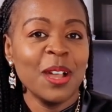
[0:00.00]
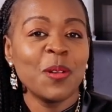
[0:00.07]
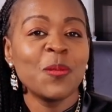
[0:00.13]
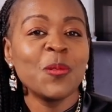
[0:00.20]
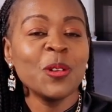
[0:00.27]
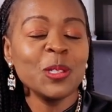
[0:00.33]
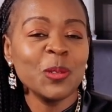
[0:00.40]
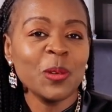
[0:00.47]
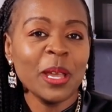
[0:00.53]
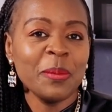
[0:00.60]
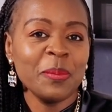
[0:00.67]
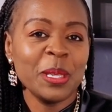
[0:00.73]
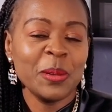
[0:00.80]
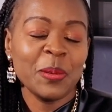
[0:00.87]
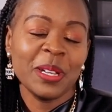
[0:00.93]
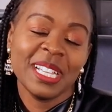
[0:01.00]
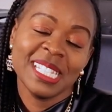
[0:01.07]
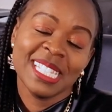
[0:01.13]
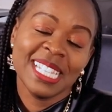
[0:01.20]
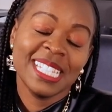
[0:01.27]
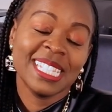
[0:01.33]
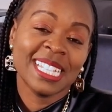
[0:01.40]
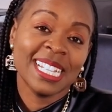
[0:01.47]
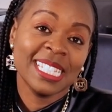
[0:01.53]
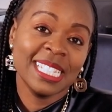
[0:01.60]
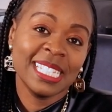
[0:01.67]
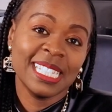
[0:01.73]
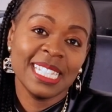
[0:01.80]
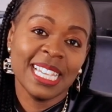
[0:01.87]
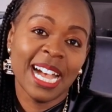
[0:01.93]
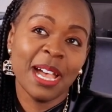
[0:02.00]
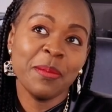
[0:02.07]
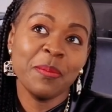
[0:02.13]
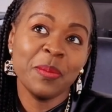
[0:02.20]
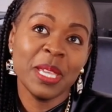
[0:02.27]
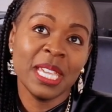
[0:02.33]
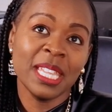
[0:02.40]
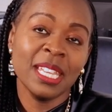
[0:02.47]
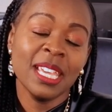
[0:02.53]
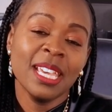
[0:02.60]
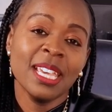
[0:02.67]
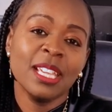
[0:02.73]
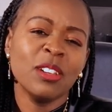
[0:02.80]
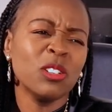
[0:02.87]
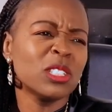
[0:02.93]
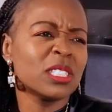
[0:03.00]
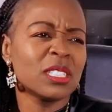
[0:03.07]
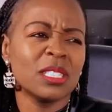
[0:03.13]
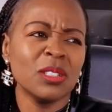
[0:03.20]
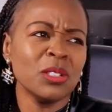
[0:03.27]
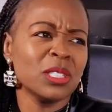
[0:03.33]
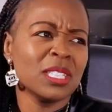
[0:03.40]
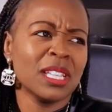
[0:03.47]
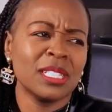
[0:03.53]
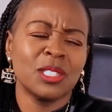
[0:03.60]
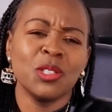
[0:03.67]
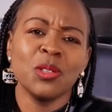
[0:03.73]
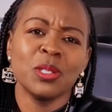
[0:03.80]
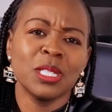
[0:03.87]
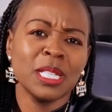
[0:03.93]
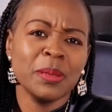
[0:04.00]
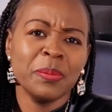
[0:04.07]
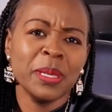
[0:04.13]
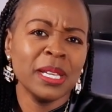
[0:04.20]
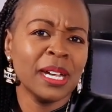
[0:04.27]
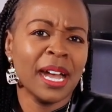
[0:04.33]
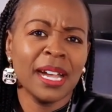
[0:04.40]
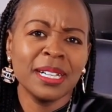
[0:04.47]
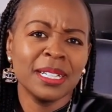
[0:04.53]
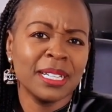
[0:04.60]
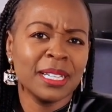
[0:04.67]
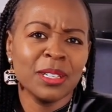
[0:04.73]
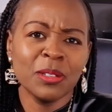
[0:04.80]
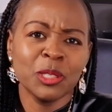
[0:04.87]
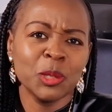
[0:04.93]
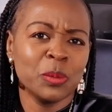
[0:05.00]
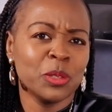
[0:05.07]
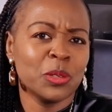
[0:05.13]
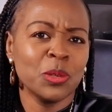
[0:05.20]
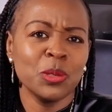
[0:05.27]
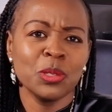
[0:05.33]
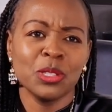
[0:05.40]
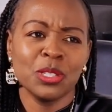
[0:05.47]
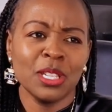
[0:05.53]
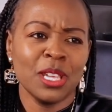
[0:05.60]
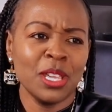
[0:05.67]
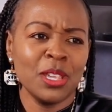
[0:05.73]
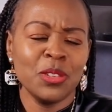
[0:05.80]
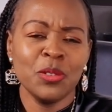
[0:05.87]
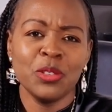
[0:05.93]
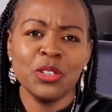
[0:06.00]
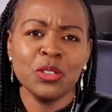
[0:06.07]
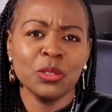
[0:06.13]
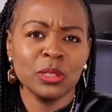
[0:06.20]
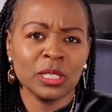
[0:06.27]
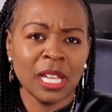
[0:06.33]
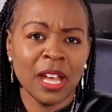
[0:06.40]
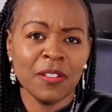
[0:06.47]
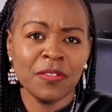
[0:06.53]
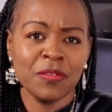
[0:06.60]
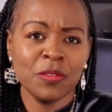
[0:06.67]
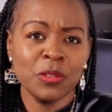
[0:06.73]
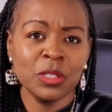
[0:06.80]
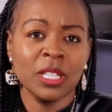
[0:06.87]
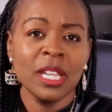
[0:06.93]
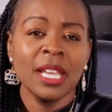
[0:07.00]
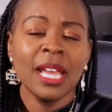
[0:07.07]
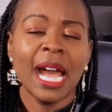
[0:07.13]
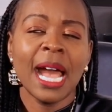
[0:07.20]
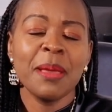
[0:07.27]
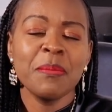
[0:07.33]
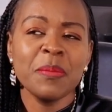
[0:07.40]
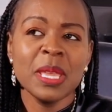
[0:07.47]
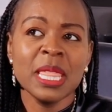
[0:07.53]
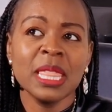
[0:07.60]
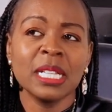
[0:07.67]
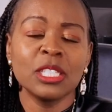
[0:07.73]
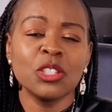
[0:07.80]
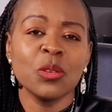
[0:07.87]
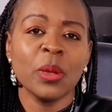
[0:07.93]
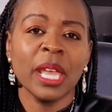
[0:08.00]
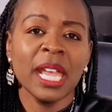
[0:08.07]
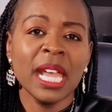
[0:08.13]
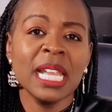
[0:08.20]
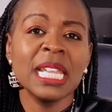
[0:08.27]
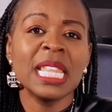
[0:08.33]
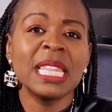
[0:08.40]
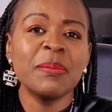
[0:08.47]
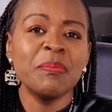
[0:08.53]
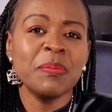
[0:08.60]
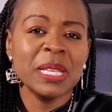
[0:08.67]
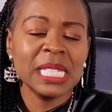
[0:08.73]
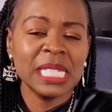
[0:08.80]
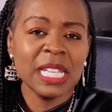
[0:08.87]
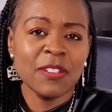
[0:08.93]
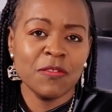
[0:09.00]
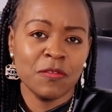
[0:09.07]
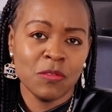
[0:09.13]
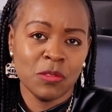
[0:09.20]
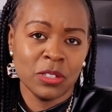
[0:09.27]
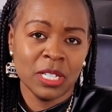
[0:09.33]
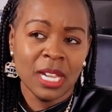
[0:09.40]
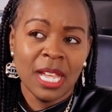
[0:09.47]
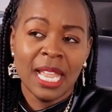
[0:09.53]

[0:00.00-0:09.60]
What do I mean when I say scarcity? I mean not that you're sleeping hungry, not because you do not have food. I mean that you had the basic food.